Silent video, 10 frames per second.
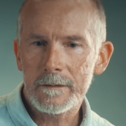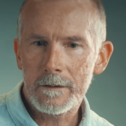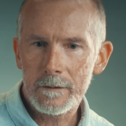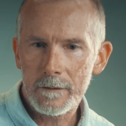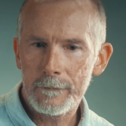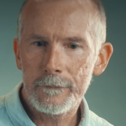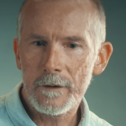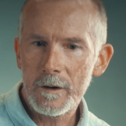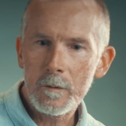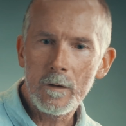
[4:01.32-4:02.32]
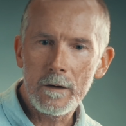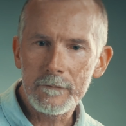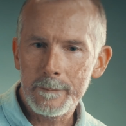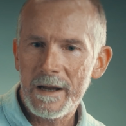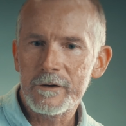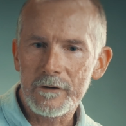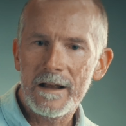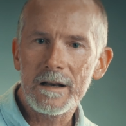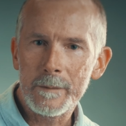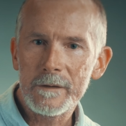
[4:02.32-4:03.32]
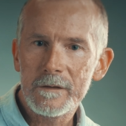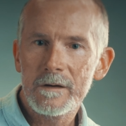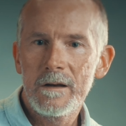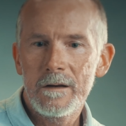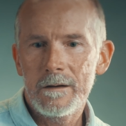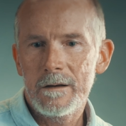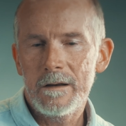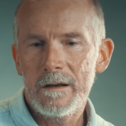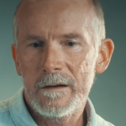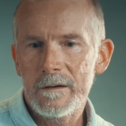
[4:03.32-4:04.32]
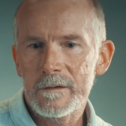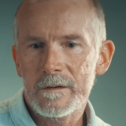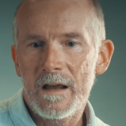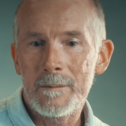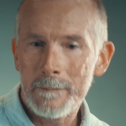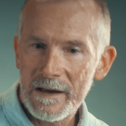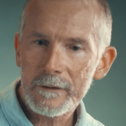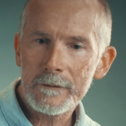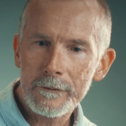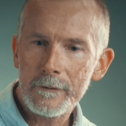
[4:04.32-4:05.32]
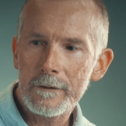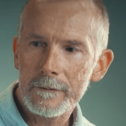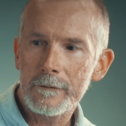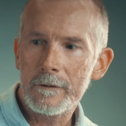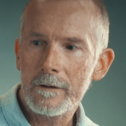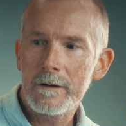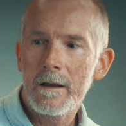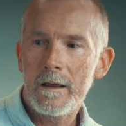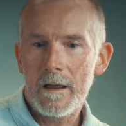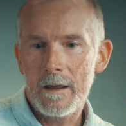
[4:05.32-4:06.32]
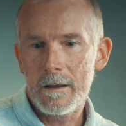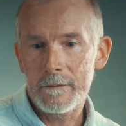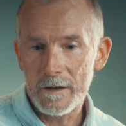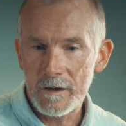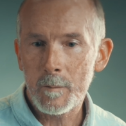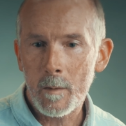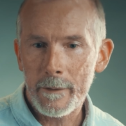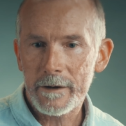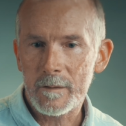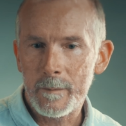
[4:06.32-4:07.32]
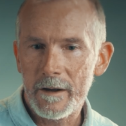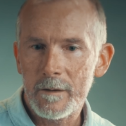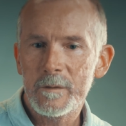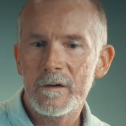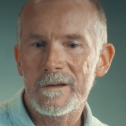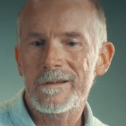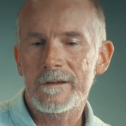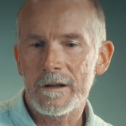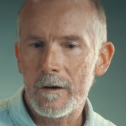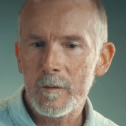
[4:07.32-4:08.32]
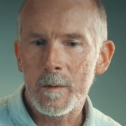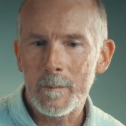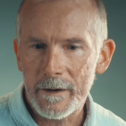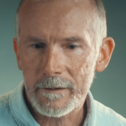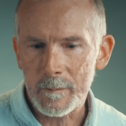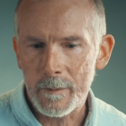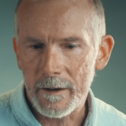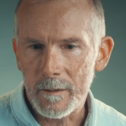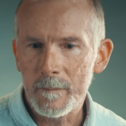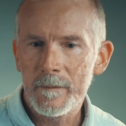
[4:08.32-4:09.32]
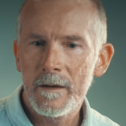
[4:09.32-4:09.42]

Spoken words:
the flow of major elements is a metaphor for the human microbiome because it's the global microbiome.